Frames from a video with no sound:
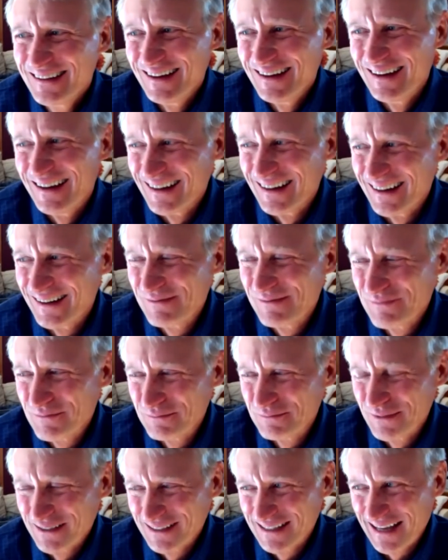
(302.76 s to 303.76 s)
um,
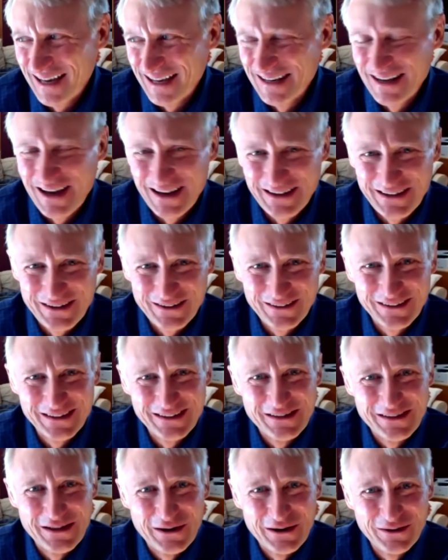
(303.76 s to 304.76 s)
but again, not nearly
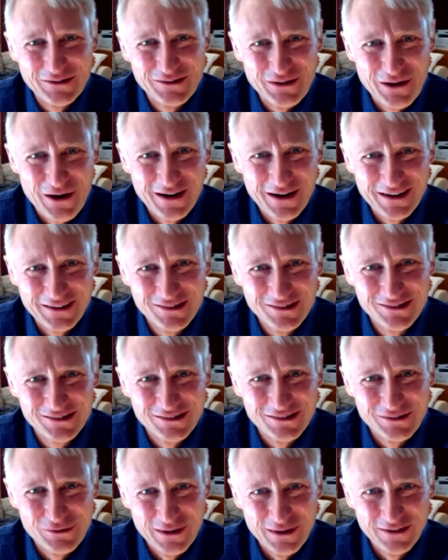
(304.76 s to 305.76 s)
there as long as
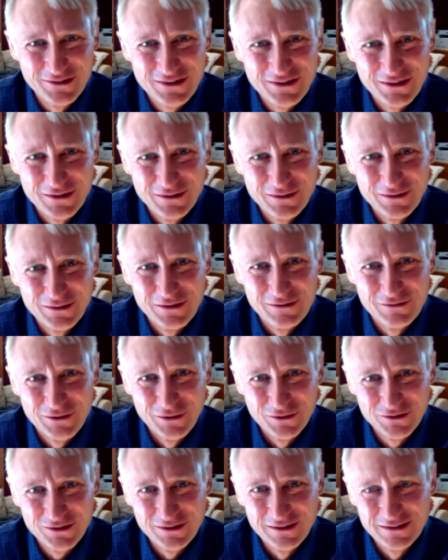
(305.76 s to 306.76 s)
the rest of the, the
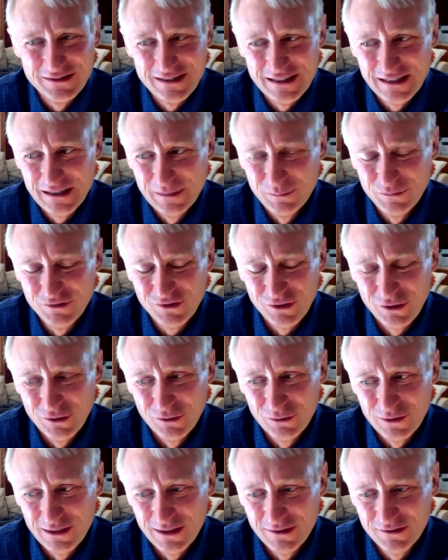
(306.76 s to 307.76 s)
folks in the team.
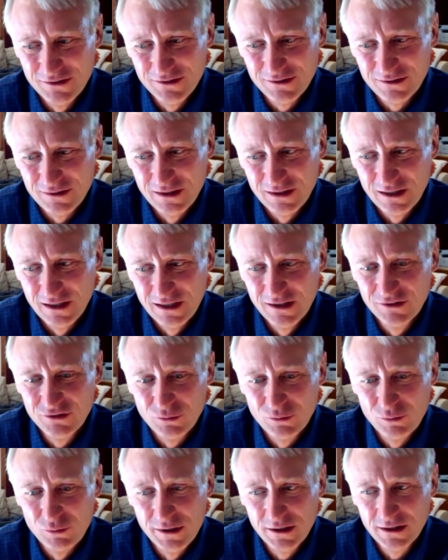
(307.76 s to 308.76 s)
So it's, it is a
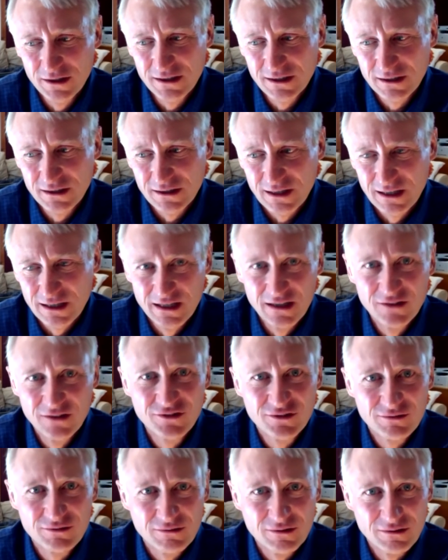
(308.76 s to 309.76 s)
really, it
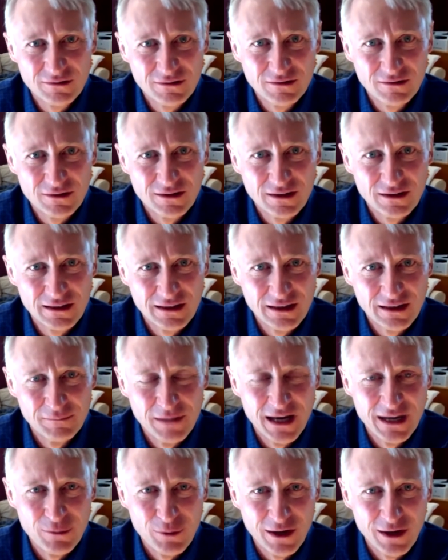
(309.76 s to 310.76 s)
is in
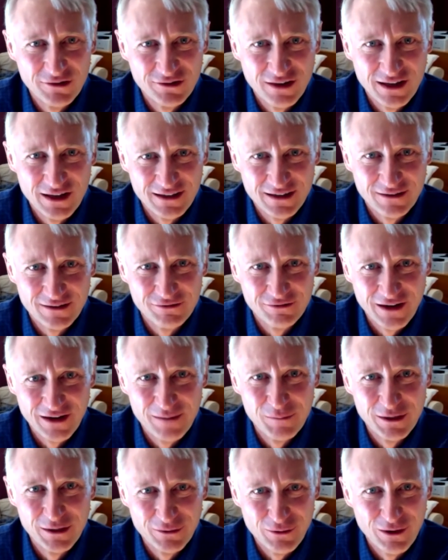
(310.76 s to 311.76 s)
many ways like a
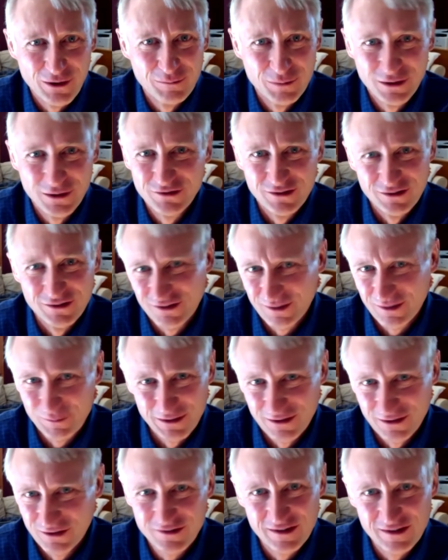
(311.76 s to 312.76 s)
family run business. I mean,
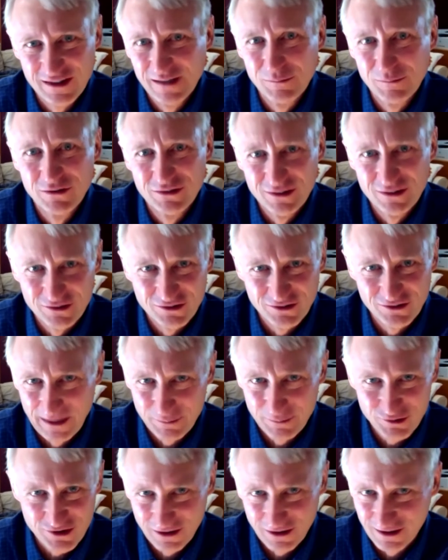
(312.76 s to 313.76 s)
this team is
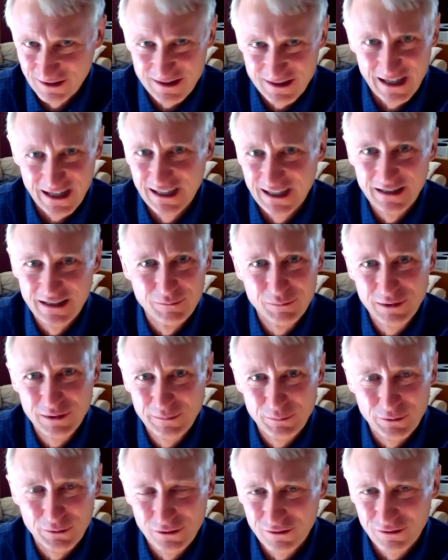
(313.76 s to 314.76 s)
exceptionally tight.
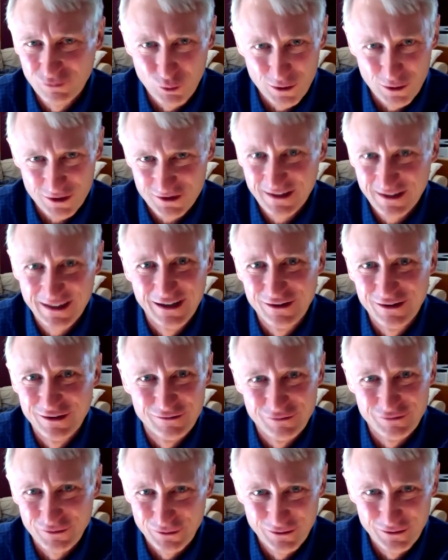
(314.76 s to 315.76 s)
People have worked together
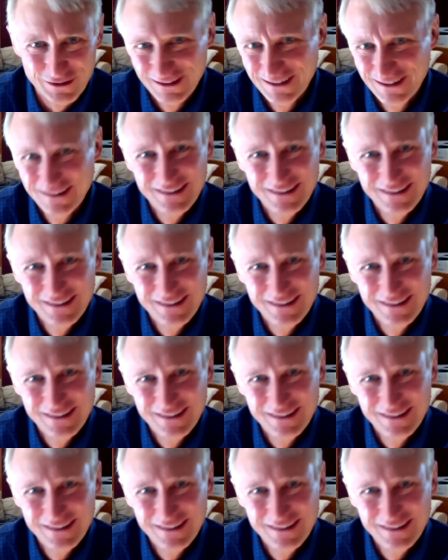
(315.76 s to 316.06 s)
for